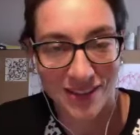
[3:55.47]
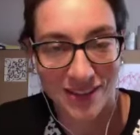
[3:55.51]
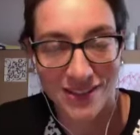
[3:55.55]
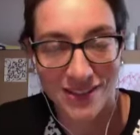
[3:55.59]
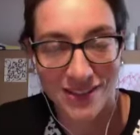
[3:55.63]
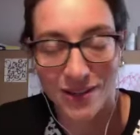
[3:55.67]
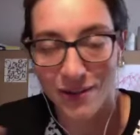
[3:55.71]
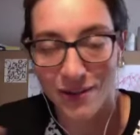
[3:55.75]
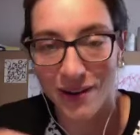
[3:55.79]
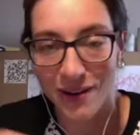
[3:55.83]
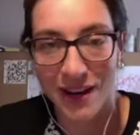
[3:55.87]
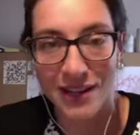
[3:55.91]

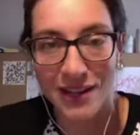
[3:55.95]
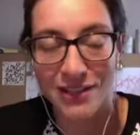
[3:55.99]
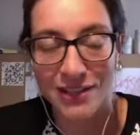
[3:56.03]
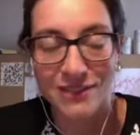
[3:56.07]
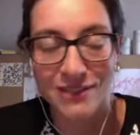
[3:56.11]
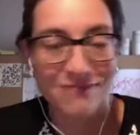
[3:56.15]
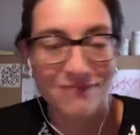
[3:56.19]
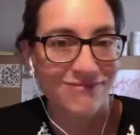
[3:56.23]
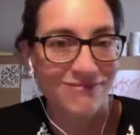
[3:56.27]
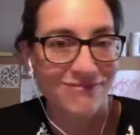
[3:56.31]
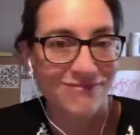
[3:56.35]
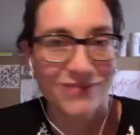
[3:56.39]
So
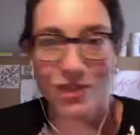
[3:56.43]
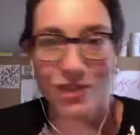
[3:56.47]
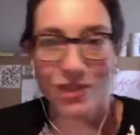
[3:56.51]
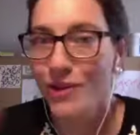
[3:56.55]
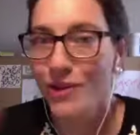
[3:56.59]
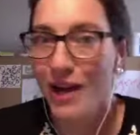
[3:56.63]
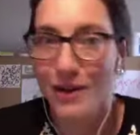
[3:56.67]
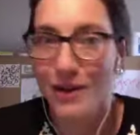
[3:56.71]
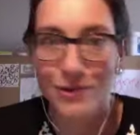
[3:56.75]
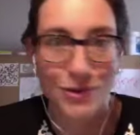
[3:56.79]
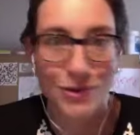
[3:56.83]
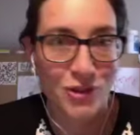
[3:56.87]
I knew
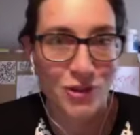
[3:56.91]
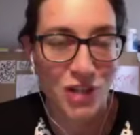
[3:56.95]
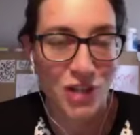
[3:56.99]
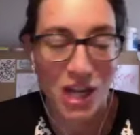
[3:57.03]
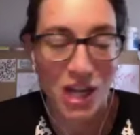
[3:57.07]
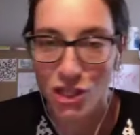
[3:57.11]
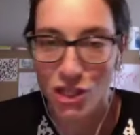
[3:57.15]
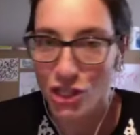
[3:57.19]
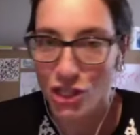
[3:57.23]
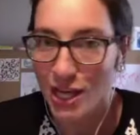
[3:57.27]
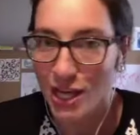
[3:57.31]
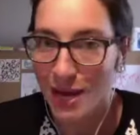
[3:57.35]
how to
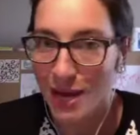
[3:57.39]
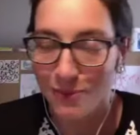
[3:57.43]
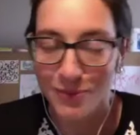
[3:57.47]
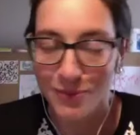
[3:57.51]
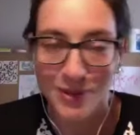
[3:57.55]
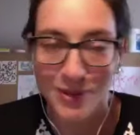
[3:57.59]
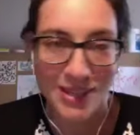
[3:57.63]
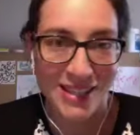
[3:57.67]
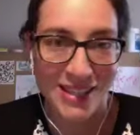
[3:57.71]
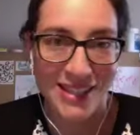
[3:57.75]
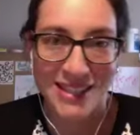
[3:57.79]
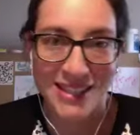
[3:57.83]
change
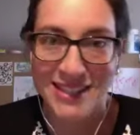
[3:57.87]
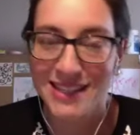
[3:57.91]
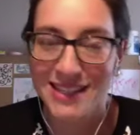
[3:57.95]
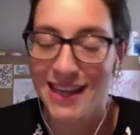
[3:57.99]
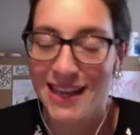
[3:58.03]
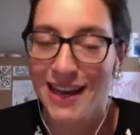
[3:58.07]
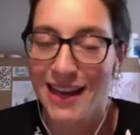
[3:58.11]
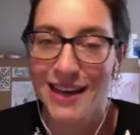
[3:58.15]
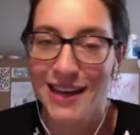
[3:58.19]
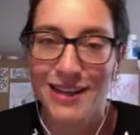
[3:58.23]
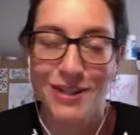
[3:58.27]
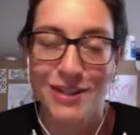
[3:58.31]
nappies.
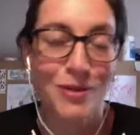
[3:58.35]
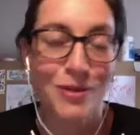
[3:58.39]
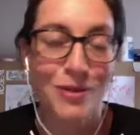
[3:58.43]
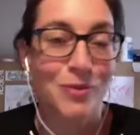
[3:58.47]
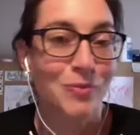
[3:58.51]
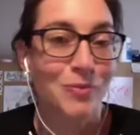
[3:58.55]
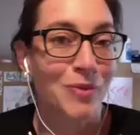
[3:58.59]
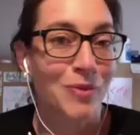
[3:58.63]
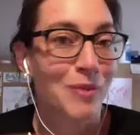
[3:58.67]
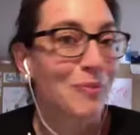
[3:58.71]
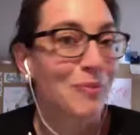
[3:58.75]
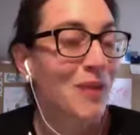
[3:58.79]
I
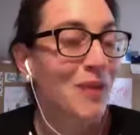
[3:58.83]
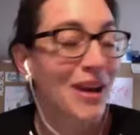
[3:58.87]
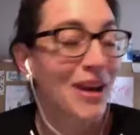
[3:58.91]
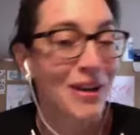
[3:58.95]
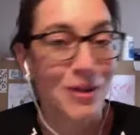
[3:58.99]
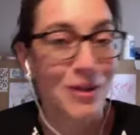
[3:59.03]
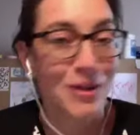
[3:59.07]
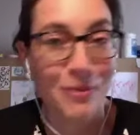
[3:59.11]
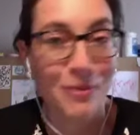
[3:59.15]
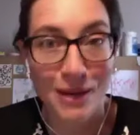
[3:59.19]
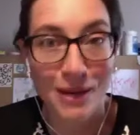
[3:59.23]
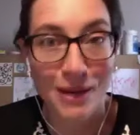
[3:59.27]
could
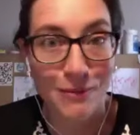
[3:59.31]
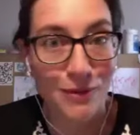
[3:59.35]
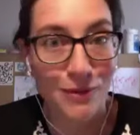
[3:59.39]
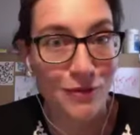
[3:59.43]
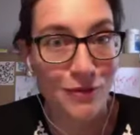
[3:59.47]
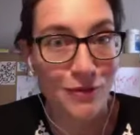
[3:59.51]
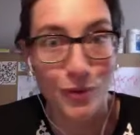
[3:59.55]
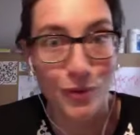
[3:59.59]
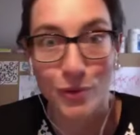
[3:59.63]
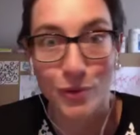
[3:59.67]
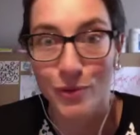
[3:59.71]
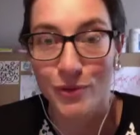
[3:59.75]
prepare the baby
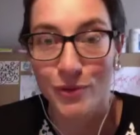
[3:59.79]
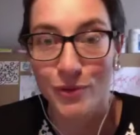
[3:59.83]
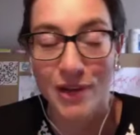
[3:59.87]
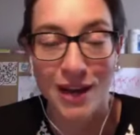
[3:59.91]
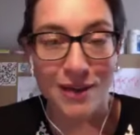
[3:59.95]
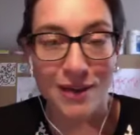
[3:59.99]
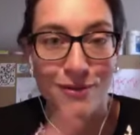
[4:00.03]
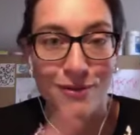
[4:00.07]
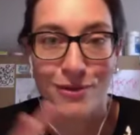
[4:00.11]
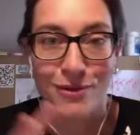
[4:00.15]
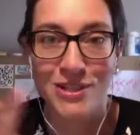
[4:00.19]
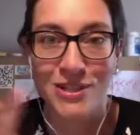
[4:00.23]
food.
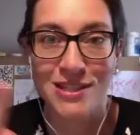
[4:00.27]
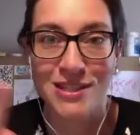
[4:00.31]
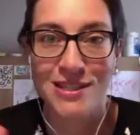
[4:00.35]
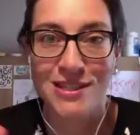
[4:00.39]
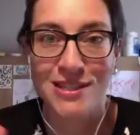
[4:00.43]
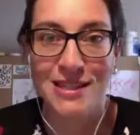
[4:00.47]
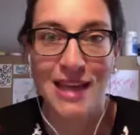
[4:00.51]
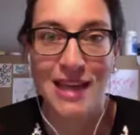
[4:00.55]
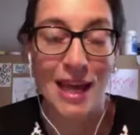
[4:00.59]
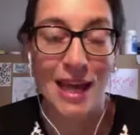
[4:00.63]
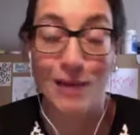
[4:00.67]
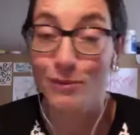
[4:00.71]
I
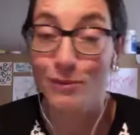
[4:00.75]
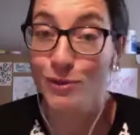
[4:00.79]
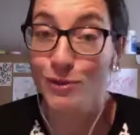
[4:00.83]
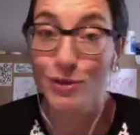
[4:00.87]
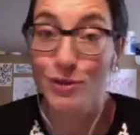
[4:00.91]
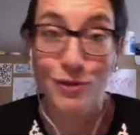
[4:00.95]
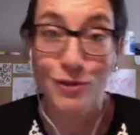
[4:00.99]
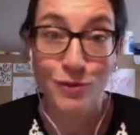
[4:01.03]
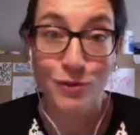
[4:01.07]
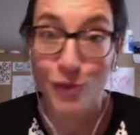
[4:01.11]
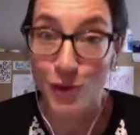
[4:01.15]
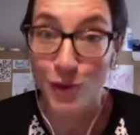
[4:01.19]
was able
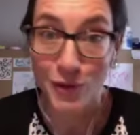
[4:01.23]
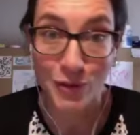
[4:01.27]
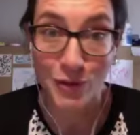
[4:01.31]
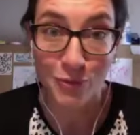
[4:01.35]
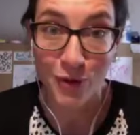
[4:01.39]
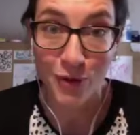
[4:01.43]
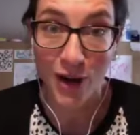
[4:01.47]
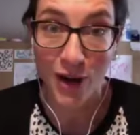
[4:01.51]
to fold the